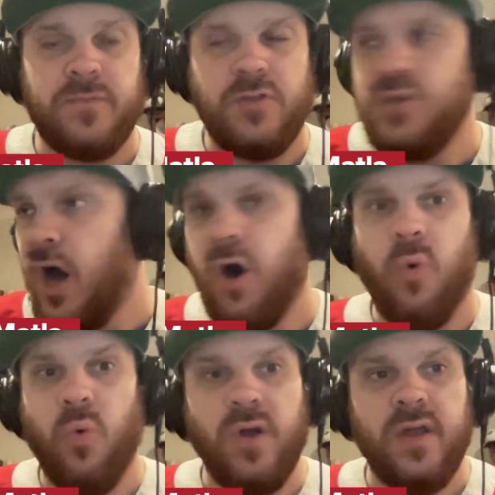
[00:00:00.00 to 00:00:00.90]

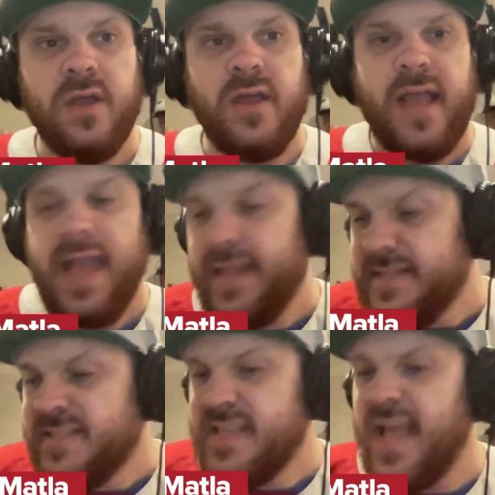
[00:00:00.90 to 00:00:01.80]
No. And
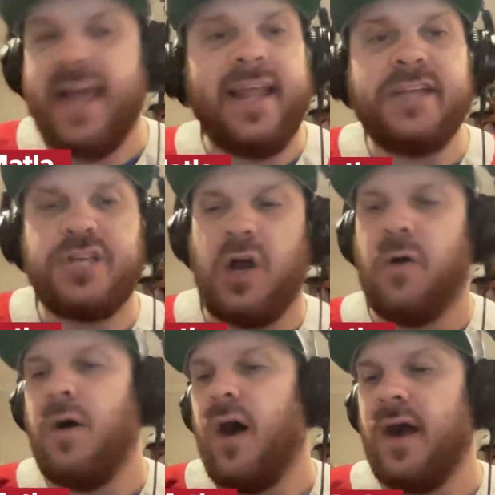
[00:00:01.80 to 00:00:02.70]
it's the
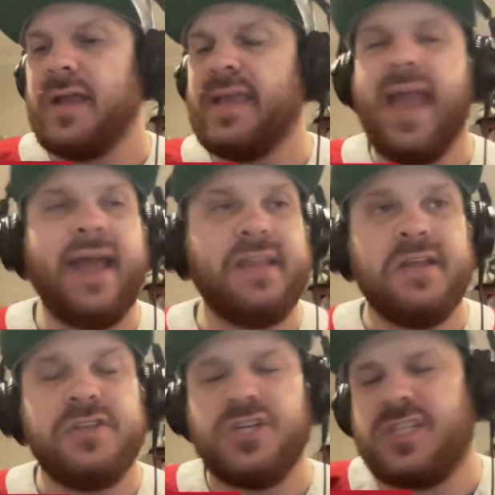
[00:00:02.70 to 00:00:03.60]
NHL again.
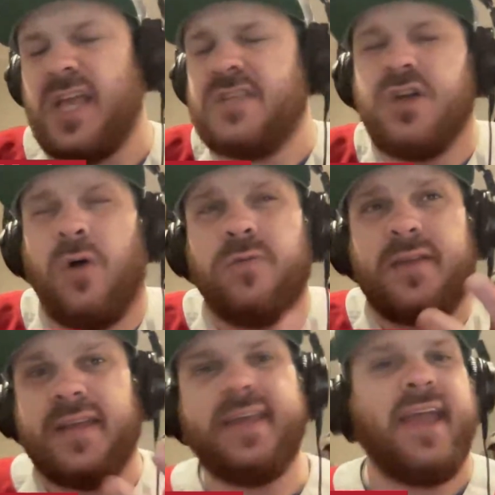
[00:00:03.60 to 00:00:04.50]
Just they
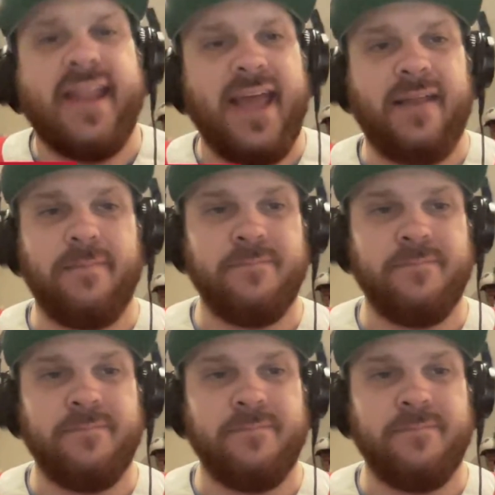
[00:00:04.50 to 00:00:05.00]
don't get it.